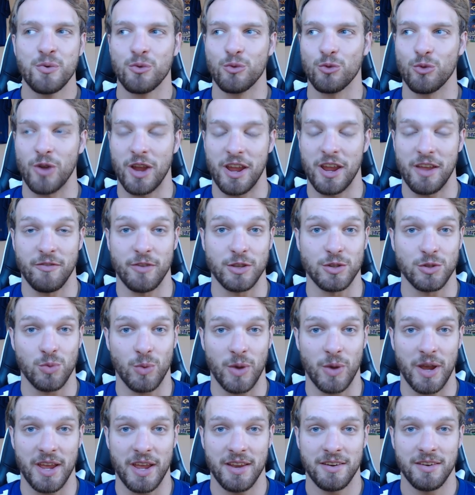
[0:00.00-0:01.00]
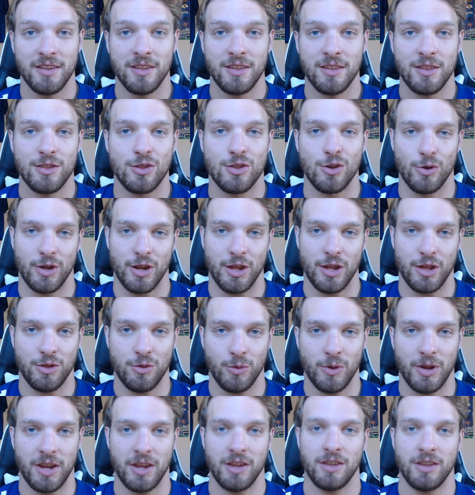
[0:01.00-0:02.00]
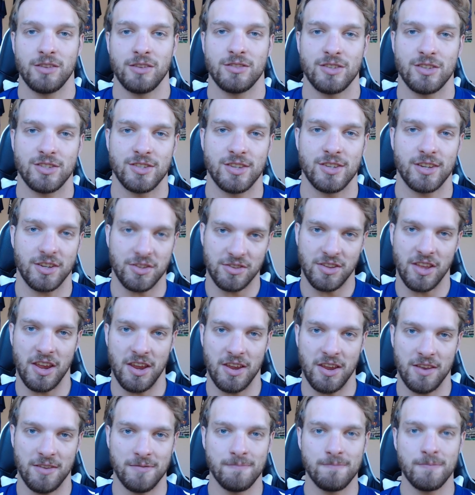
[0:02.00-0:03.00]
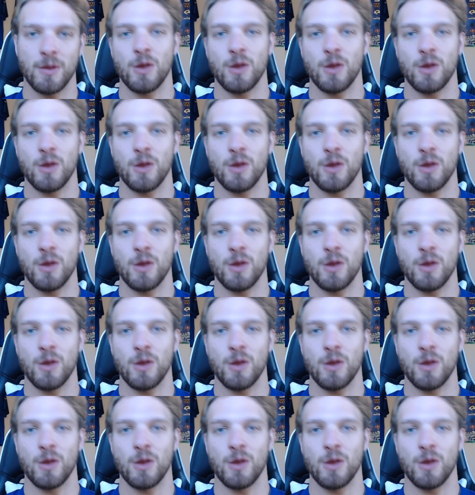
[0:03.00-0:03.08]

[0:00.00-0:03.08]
Ravens win 33-16.